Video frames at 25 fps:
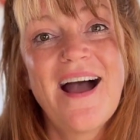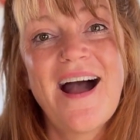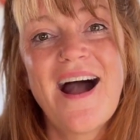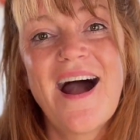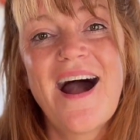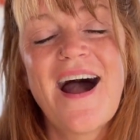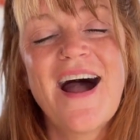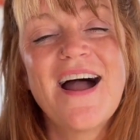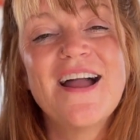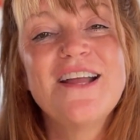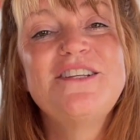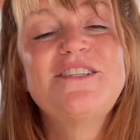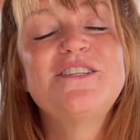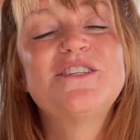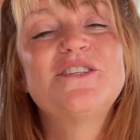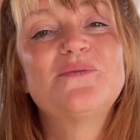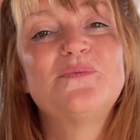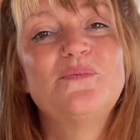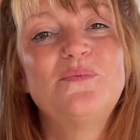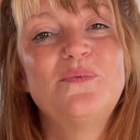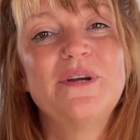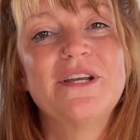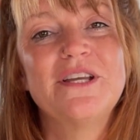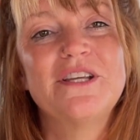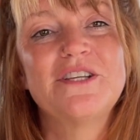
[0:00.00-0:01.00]
I just
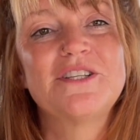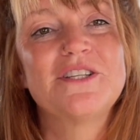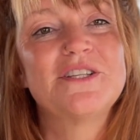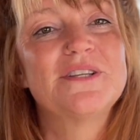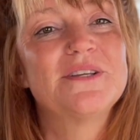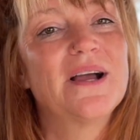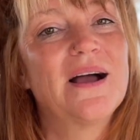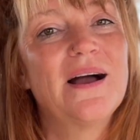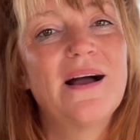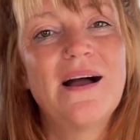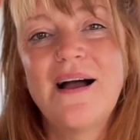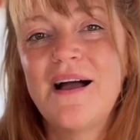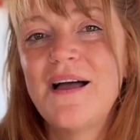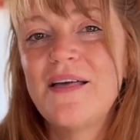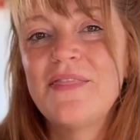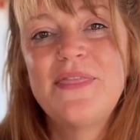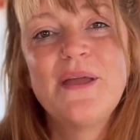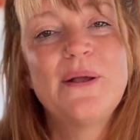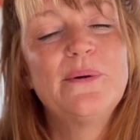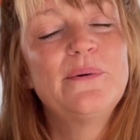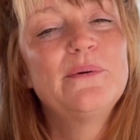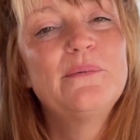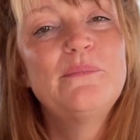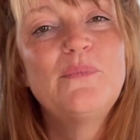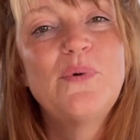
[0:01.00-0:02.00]
wish
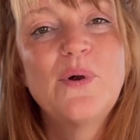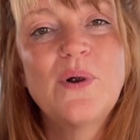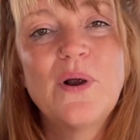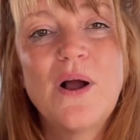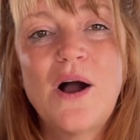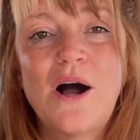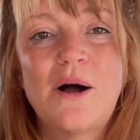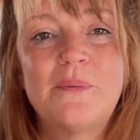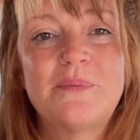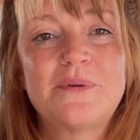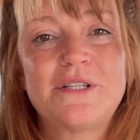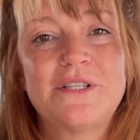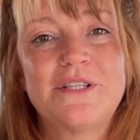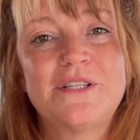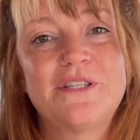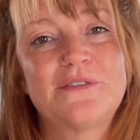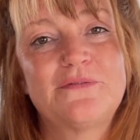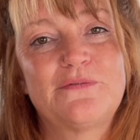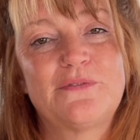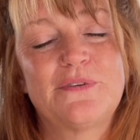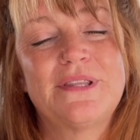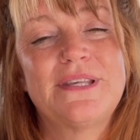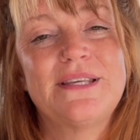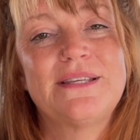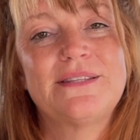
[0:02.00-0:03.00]
there were more options
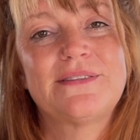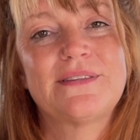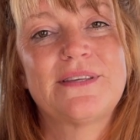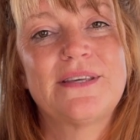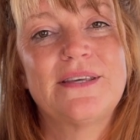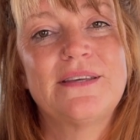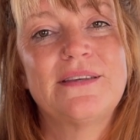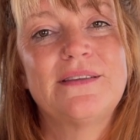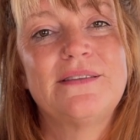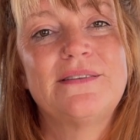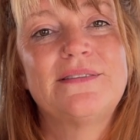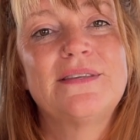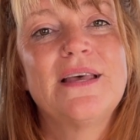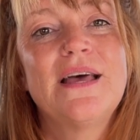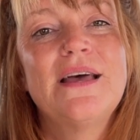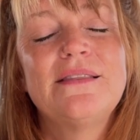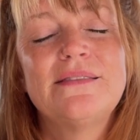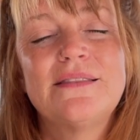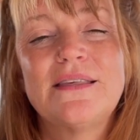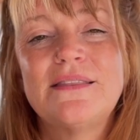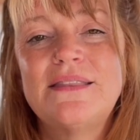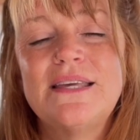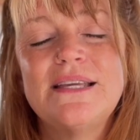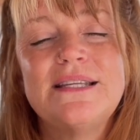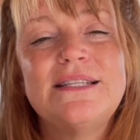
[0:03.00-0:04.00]
for these kids,
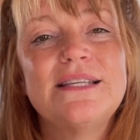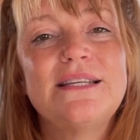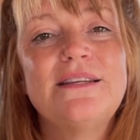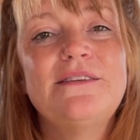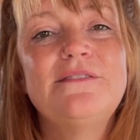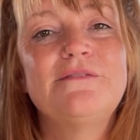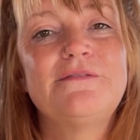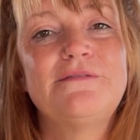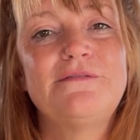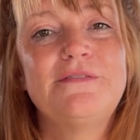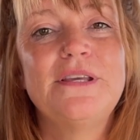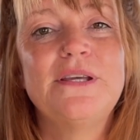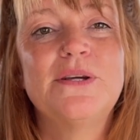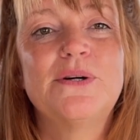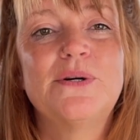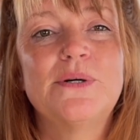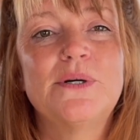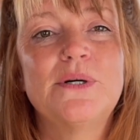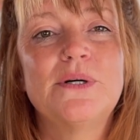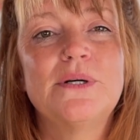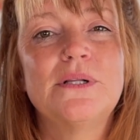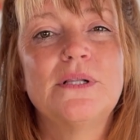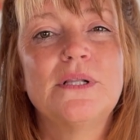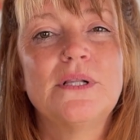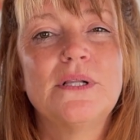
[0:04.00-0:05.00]
that they didn't
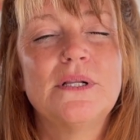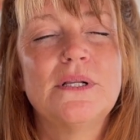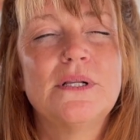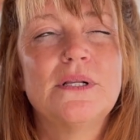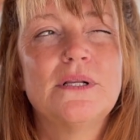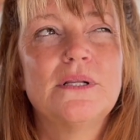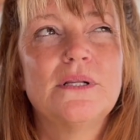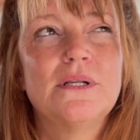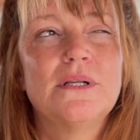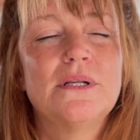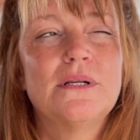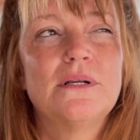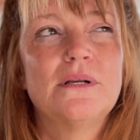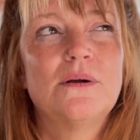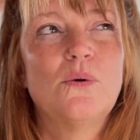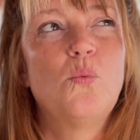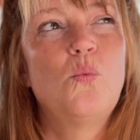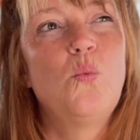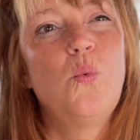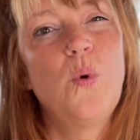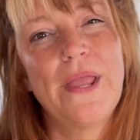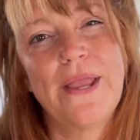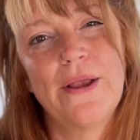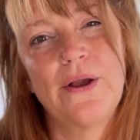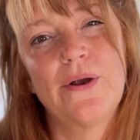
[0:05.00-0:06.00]
feel
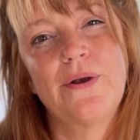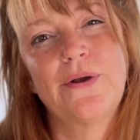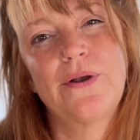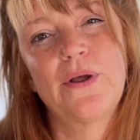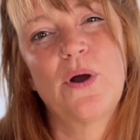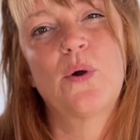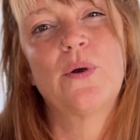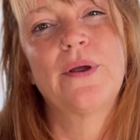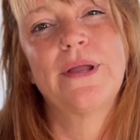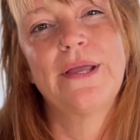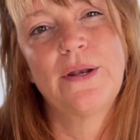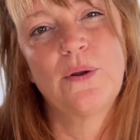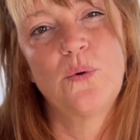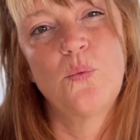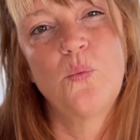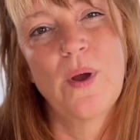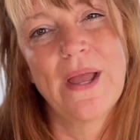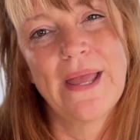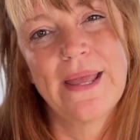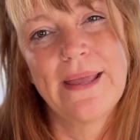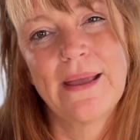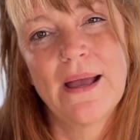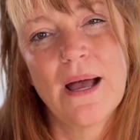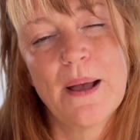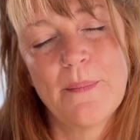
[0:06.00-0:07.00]
weird or in a
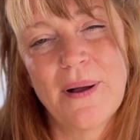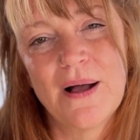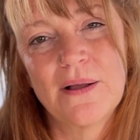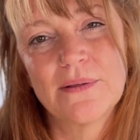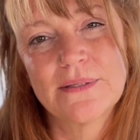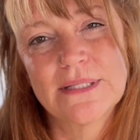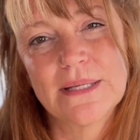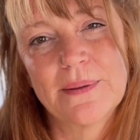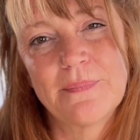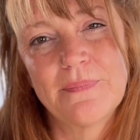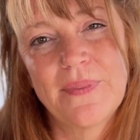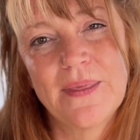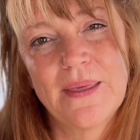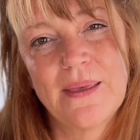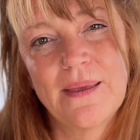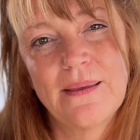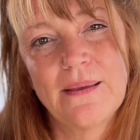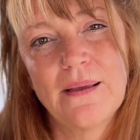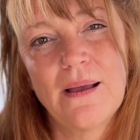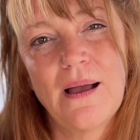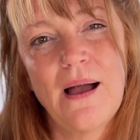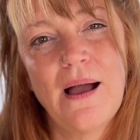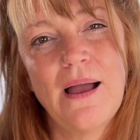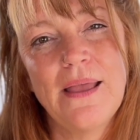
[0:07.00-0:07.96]
way about something.